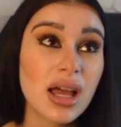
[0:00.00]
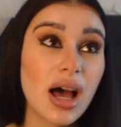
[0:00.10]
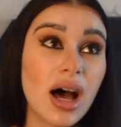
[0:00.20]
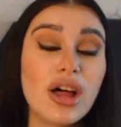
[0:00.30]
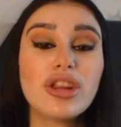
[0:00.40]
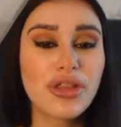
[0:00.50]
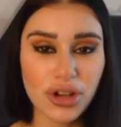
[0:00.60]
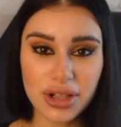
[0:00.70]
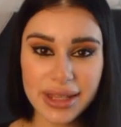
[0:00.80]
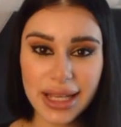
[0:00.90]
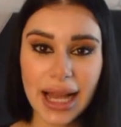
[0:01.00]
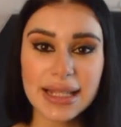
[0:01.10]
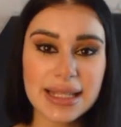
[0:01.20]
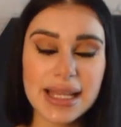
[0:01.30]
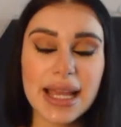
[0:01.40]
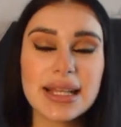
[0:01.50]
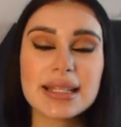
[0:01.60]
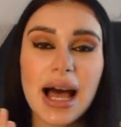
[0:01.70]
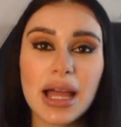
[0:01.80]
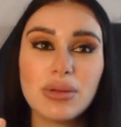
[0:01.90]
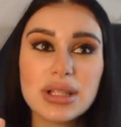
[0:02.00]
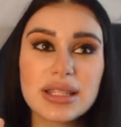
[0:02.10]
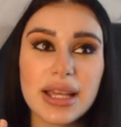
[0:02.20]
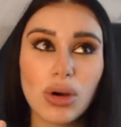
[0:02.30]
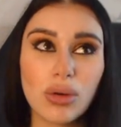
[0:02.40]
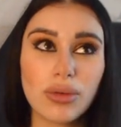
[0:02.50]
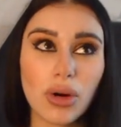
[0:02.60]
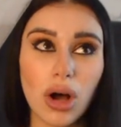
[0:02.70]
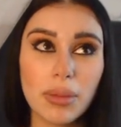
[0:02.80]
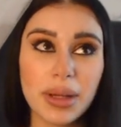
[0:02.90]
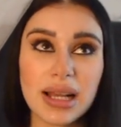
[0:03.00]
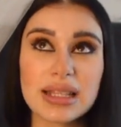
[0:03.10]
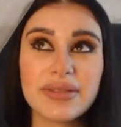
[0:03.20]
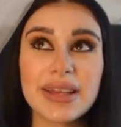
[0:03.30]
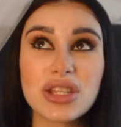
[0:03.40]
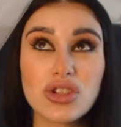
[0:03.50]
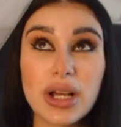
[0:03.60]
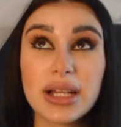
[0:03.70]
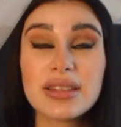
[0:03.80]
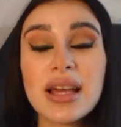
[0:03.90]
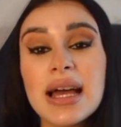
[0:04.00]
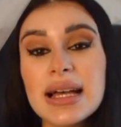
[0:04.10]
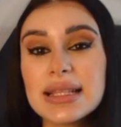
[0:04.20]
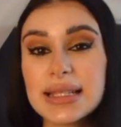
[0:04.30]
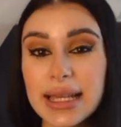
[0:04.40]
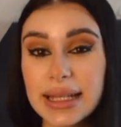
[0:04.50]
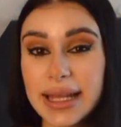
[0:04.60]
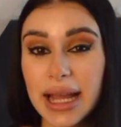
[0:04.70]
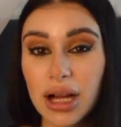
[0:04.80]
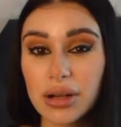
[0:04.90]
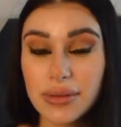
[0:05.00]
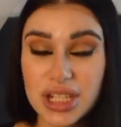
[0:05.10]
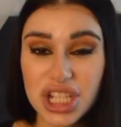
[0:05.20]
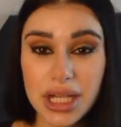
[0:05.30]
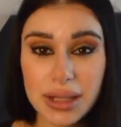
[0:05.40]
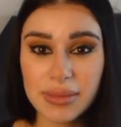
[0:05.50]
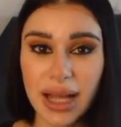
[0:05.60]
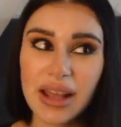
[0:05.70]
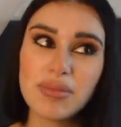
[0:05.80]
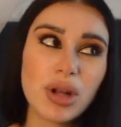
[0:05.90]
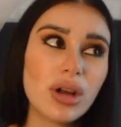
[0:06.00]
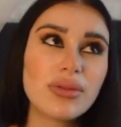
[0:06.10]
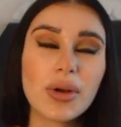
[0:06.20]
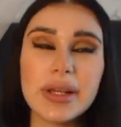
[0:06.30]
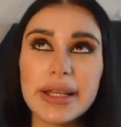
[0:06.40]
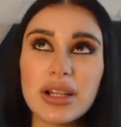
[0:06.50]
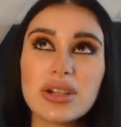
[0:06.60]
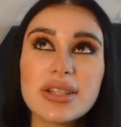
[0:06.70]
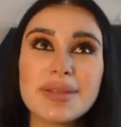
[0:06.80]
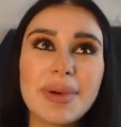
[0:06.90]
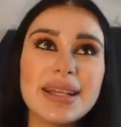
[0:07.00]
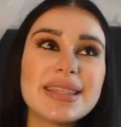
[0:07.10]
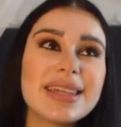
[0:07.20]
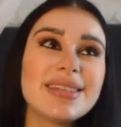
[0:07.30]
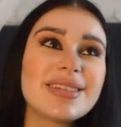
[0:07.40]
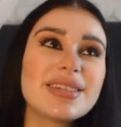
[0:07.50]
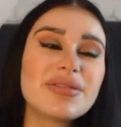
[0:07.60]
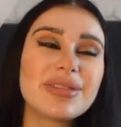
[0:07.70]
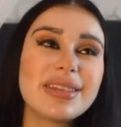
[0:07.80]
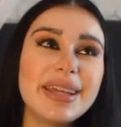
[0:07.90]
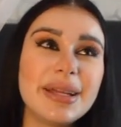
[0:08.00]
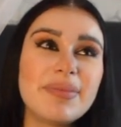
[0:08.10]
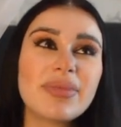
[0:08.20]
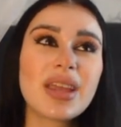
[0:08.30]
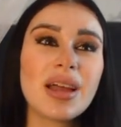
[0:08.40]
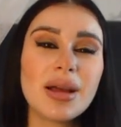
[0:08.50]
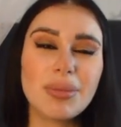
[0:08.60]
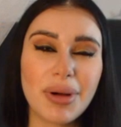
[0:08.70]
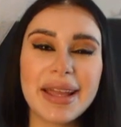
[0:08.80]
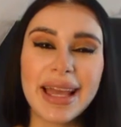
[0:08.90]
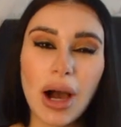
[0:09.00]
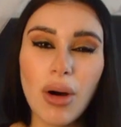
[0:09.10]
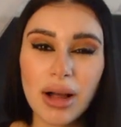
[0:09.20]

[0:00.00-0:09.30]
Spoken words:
The third thing I'd say is, I would say overall, because of a strict skincare regime that I've been on for years, my skin doesn't really break out.